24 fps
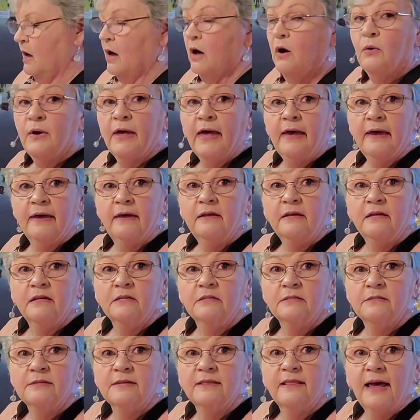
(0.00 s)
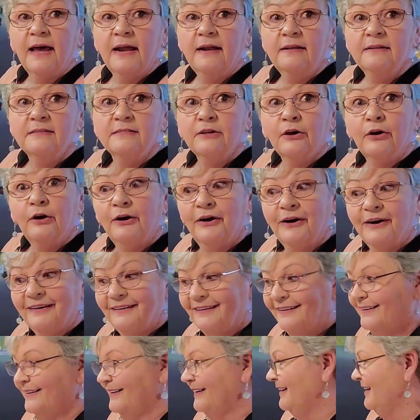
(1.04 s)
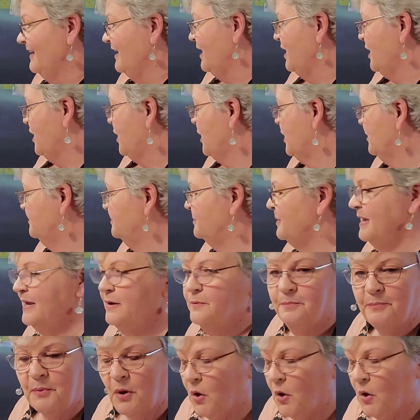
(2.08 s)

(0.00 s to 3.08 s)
Okay, so that is our big